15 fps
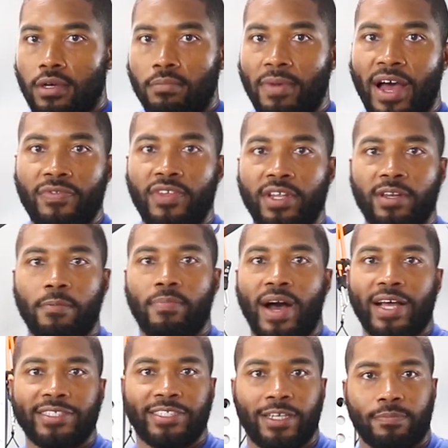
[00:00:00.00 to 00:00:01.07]
By then the
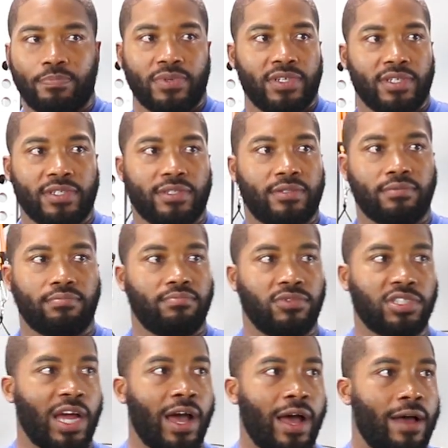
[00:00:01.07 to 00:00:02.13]
bicep
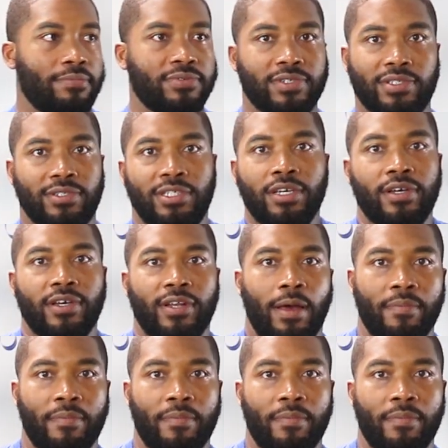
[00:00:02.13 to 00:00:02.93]
job is done.